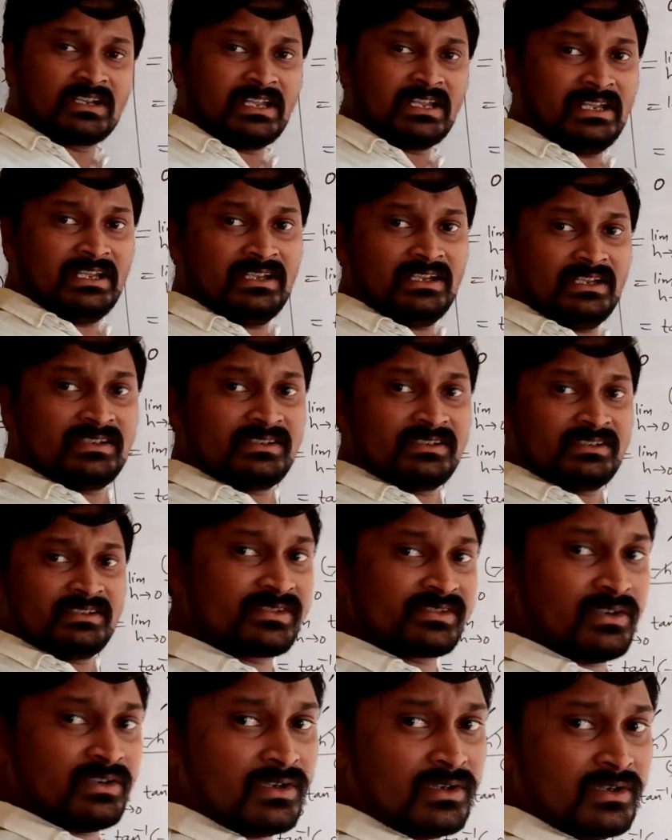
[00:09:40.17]
Okay.
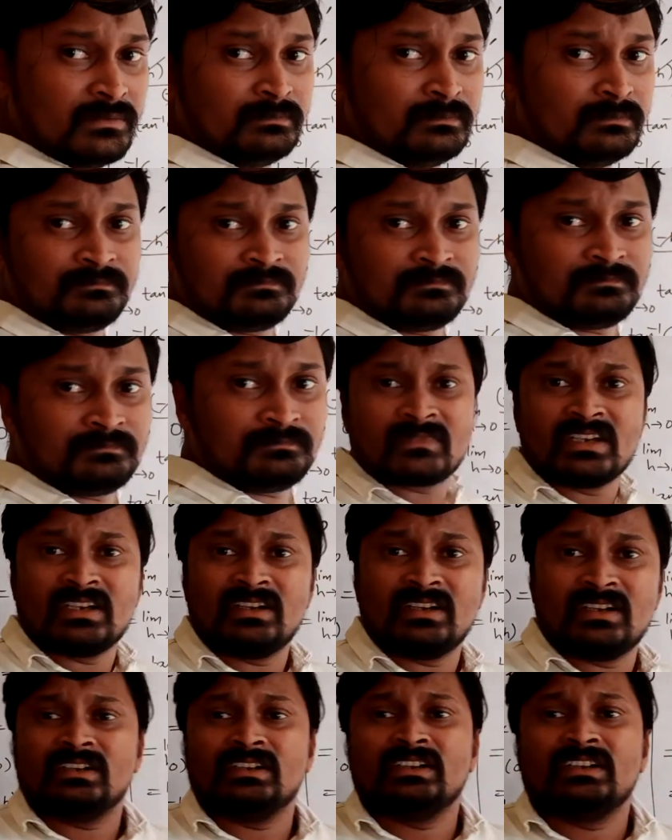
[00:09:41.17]
So,
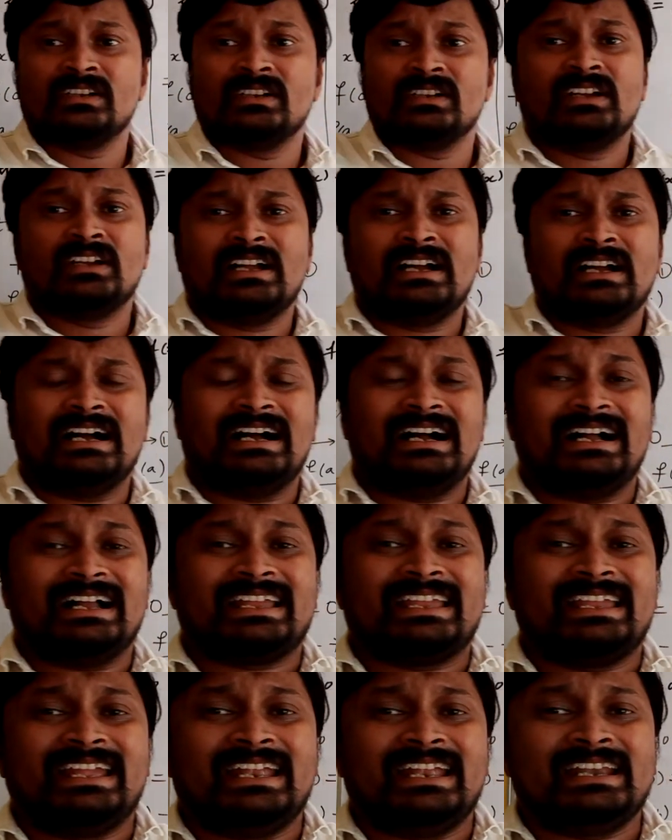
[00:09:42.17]

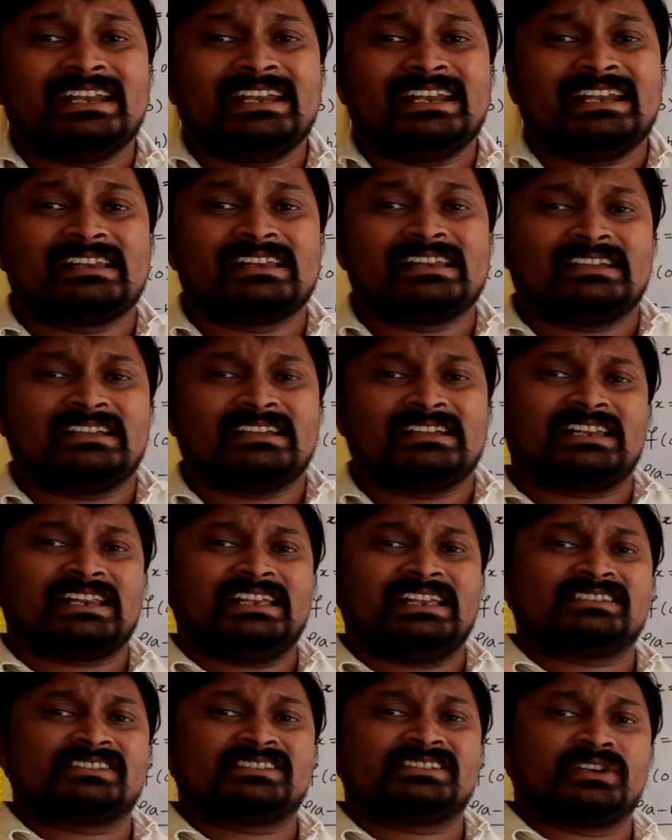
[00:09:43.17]

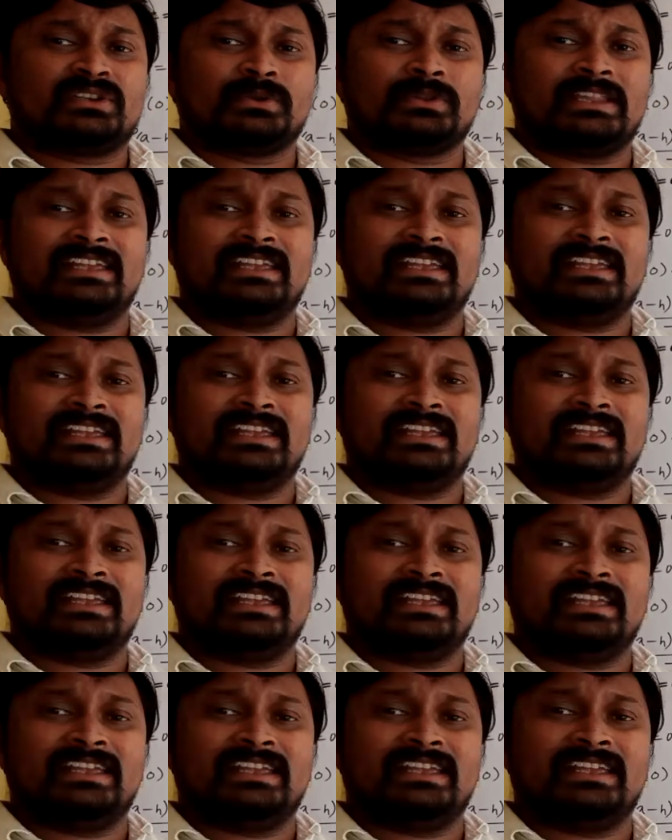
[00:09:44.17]
again, reach.
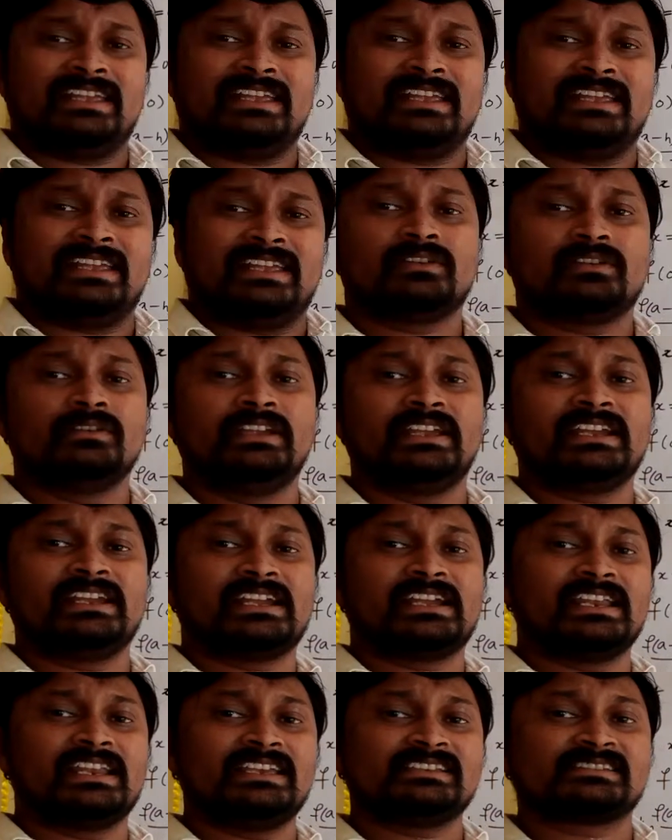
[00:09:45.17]
So, you
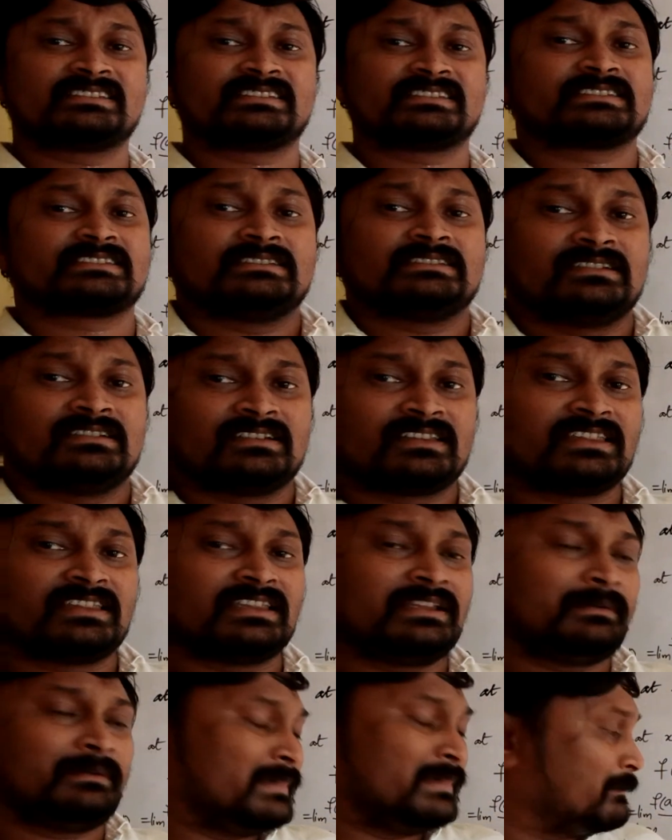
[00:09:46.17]
have to increase
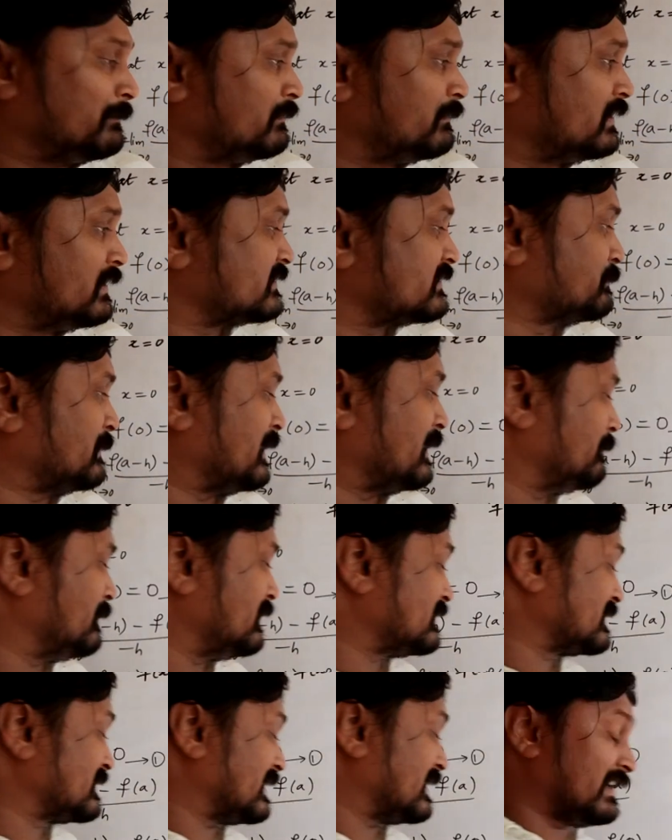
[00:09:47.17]
the members.
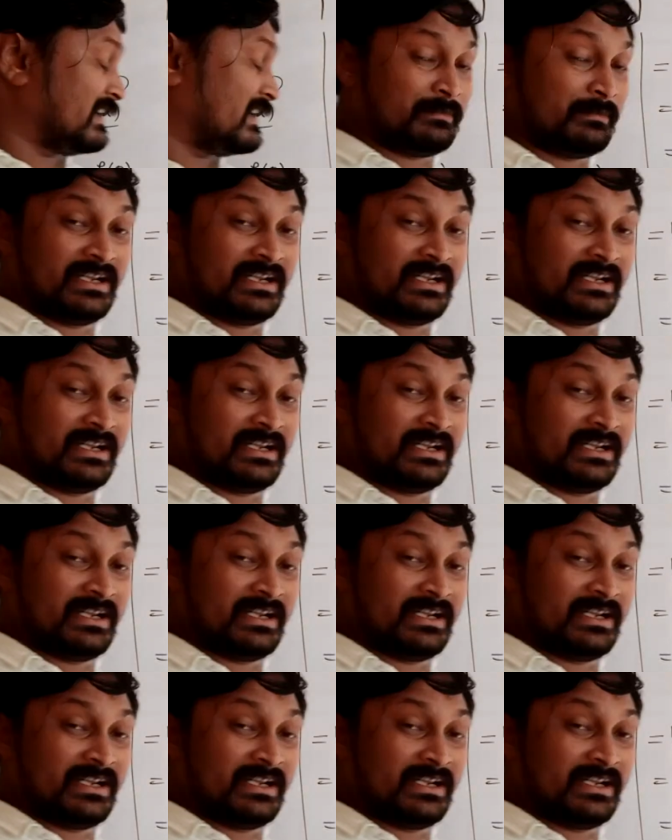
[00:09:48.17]
Members